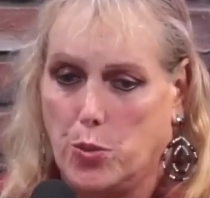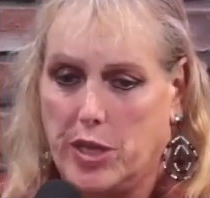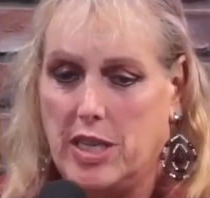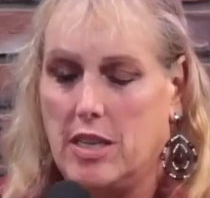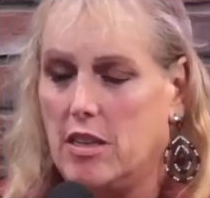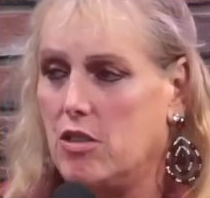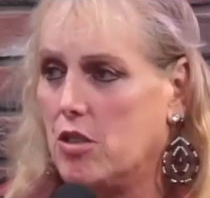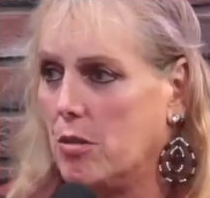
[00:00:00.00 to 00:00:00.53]
We
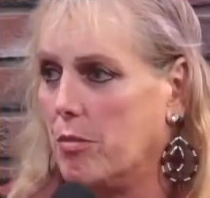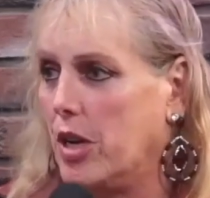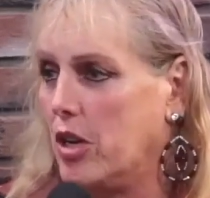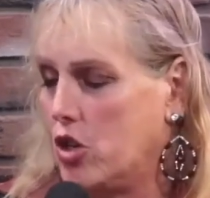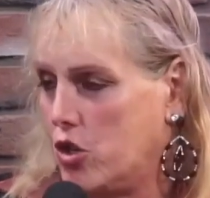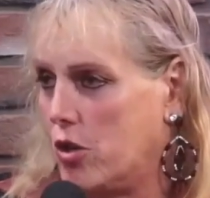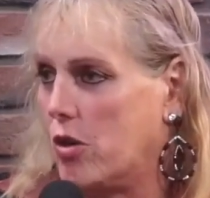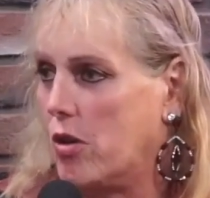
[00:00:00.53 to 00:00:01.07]
need to
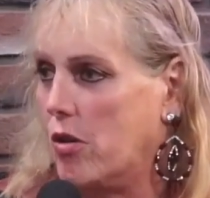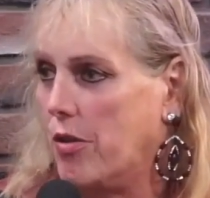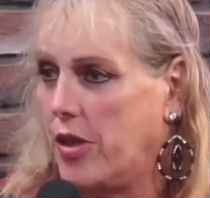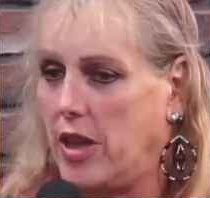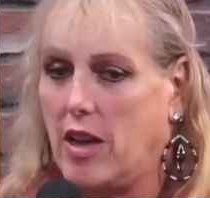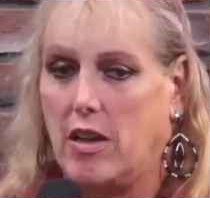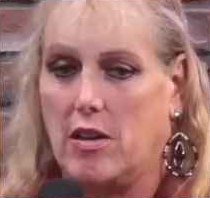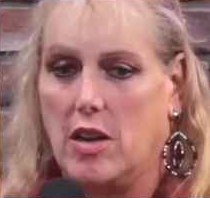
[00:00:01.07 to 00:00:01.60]
make sure
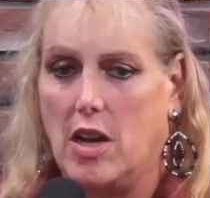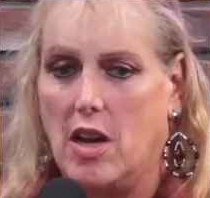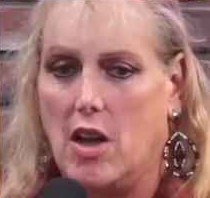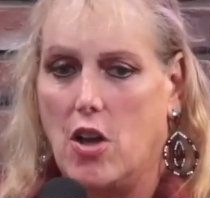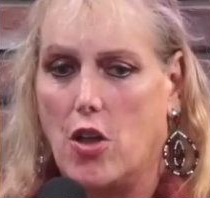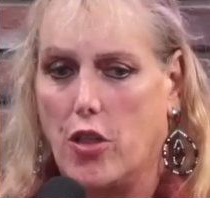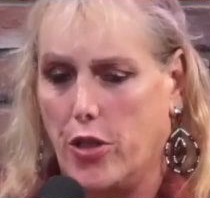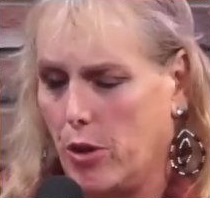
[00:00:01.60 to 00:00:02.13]
that
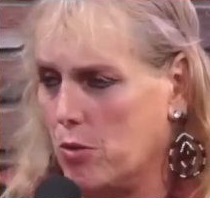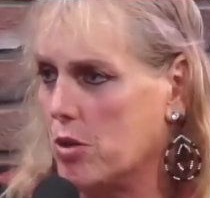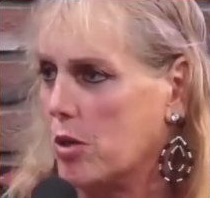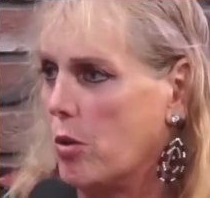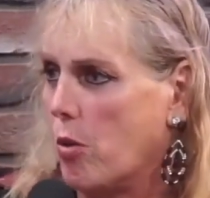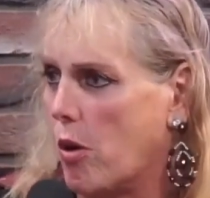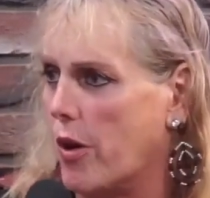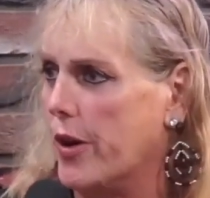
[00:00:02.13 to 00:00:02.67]
those
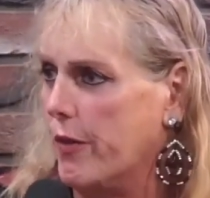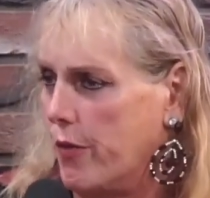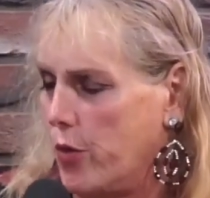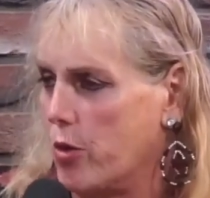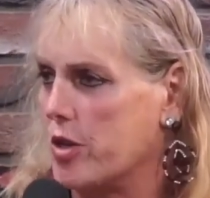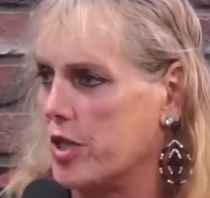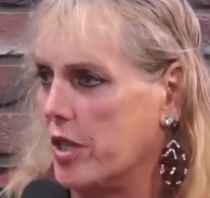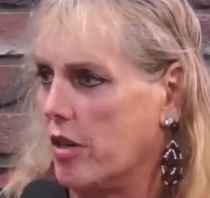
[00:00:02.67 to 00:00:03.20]
who are
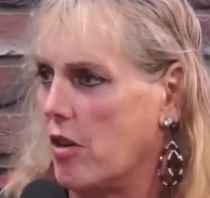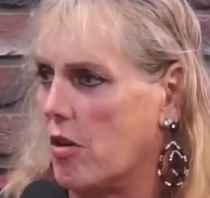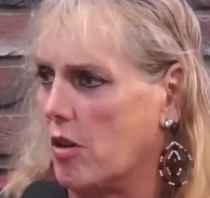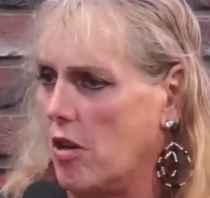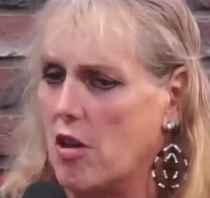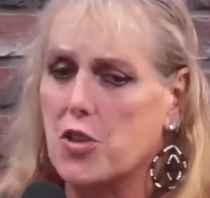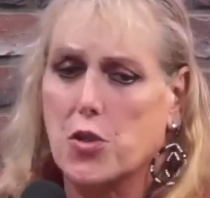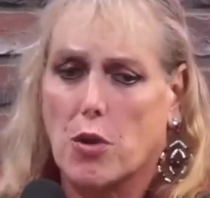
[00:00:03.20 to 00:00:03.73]
enforcing our
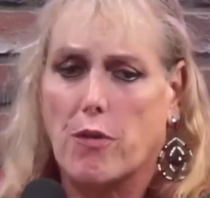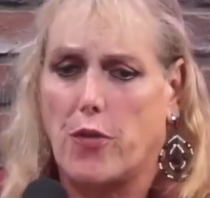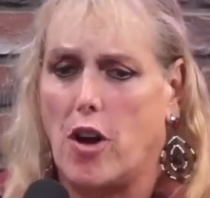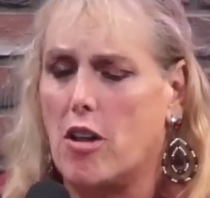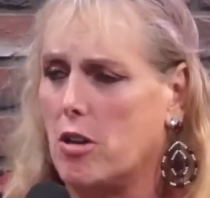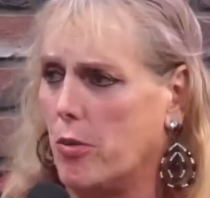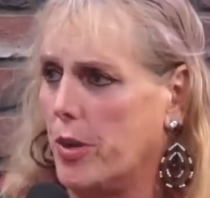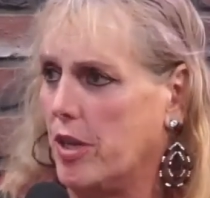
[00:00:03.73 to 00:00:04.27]
laws are
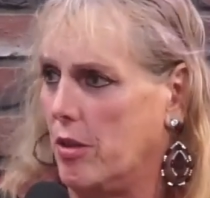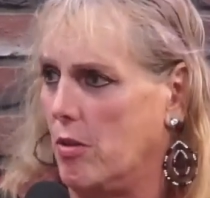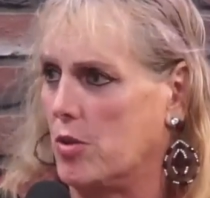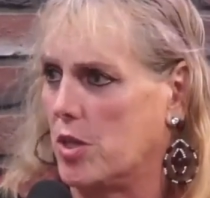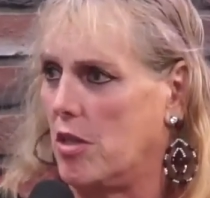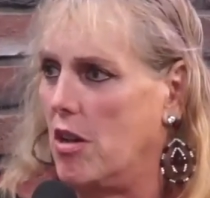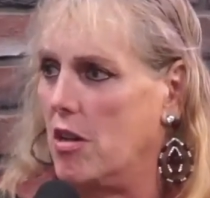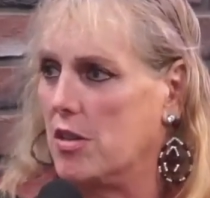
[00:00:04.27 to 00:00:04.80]
following
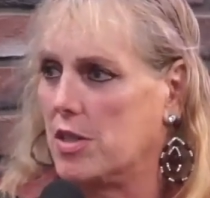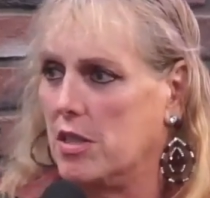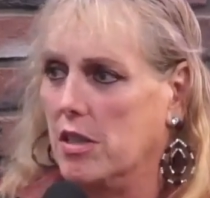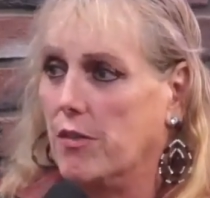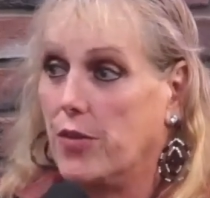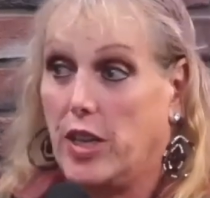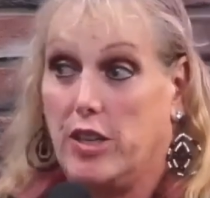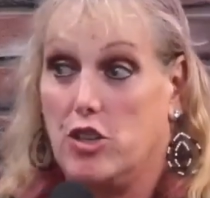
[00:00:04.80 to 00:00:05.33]
those laws, and
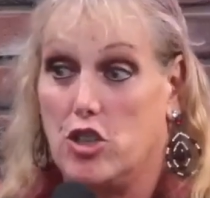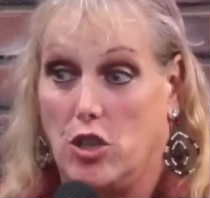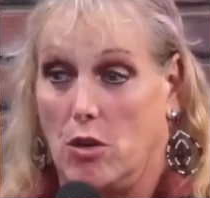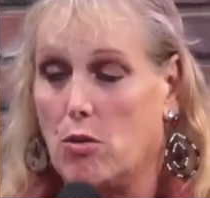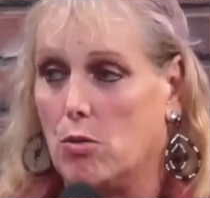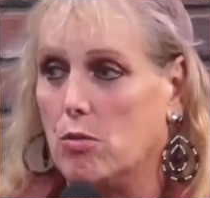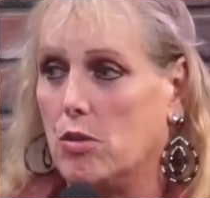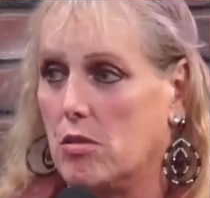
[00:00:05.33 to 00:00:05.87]
if they
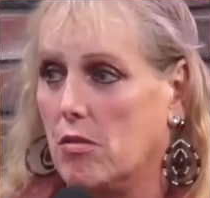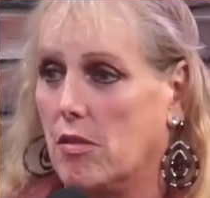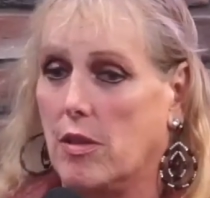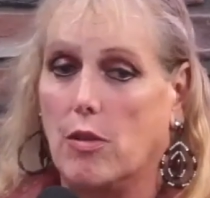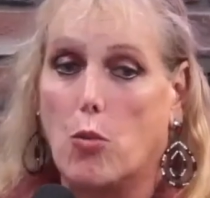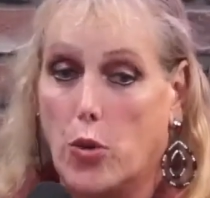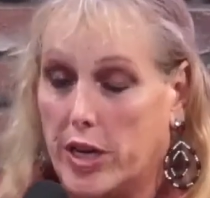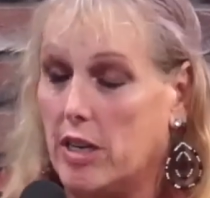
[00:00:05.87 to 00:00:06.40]
don't,
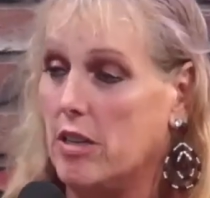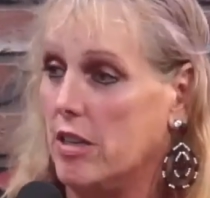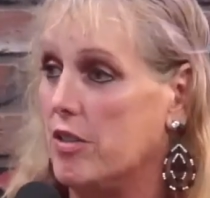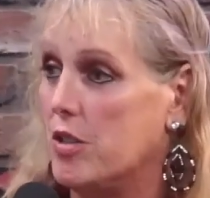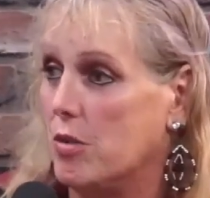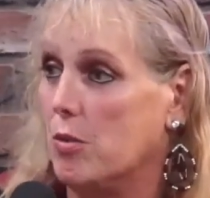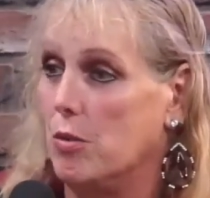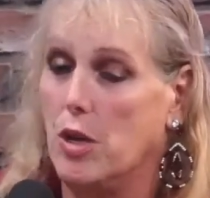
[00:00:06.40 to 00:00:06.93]
we
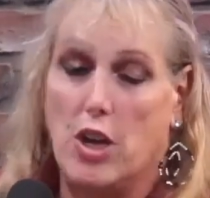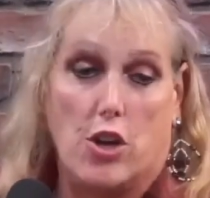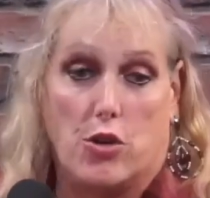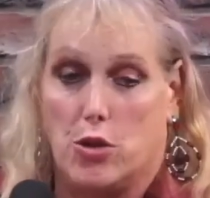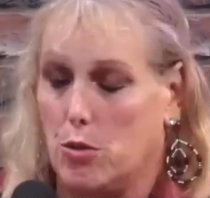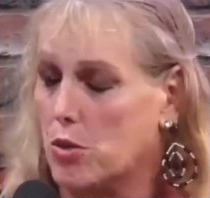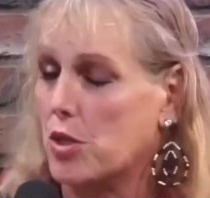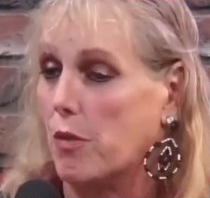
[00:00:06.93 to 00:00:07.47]
need to
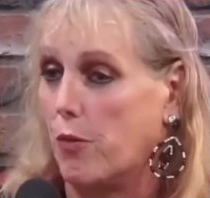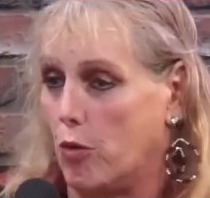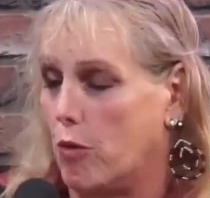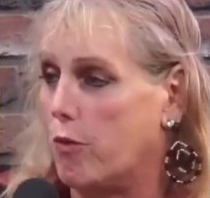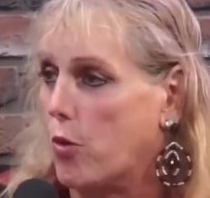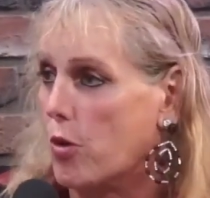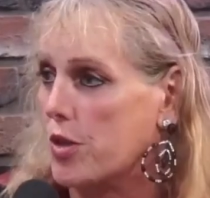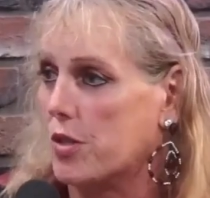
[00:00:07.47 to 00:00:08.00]
use the full
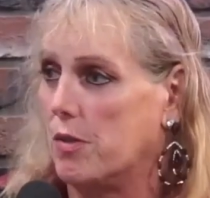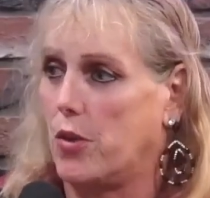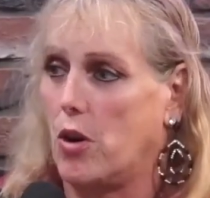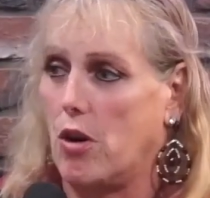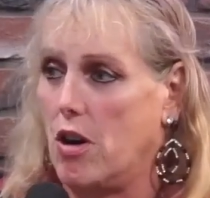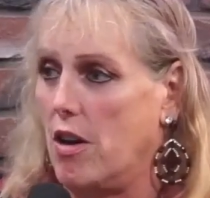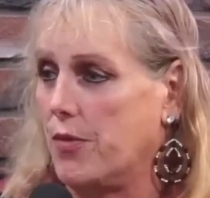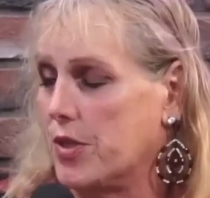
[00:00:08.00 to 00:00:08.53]
force of
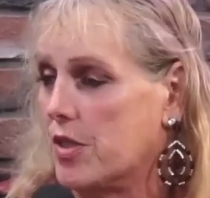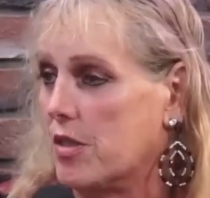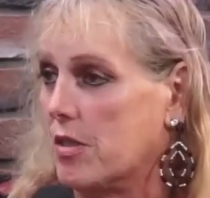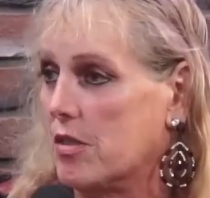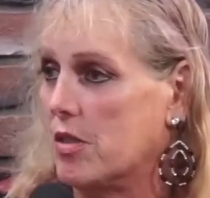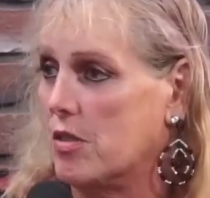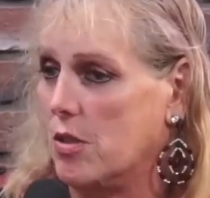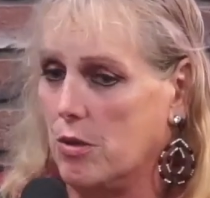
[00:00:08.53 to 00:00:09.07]
our
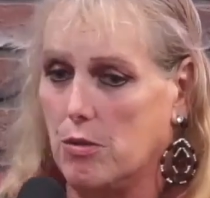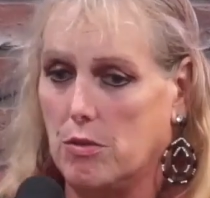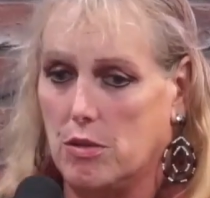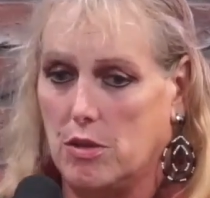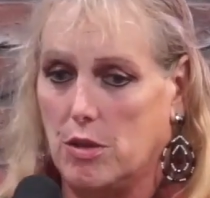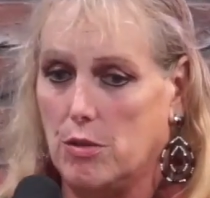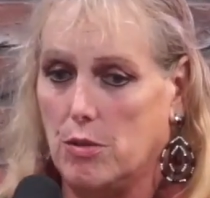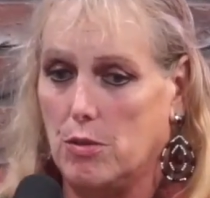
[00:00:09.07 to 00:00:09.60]
offices
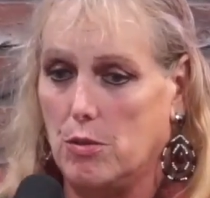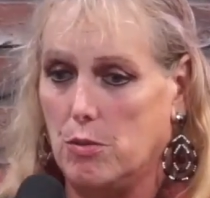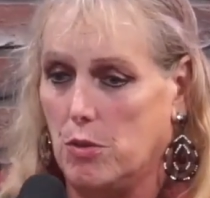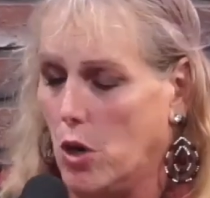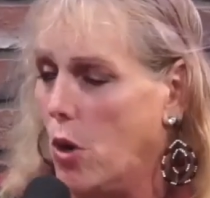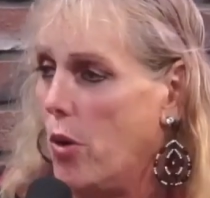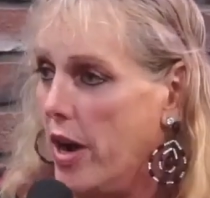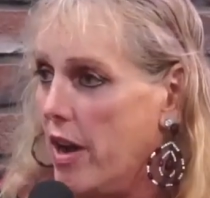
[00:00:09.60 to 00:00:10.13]
to
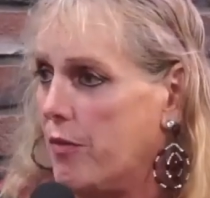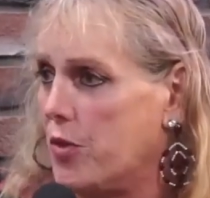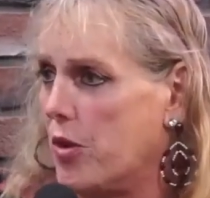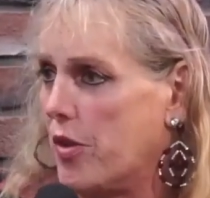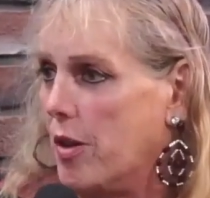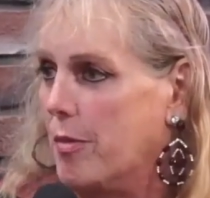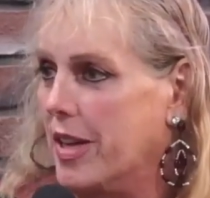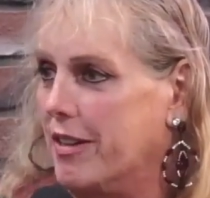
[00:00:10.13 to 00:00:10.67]
go after
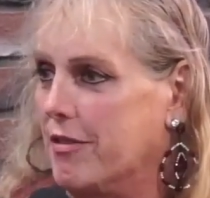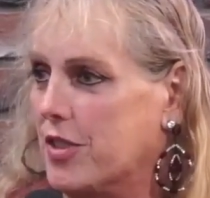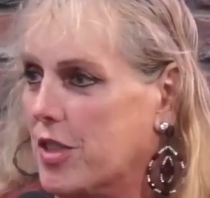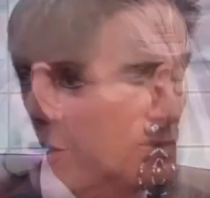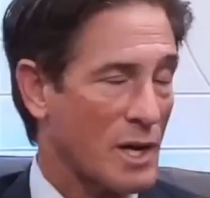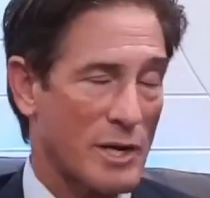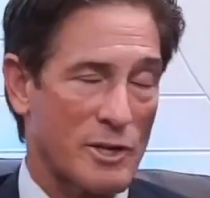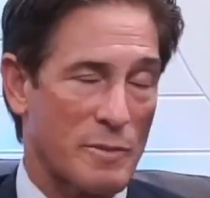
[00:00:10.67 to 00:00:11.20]
them. And so,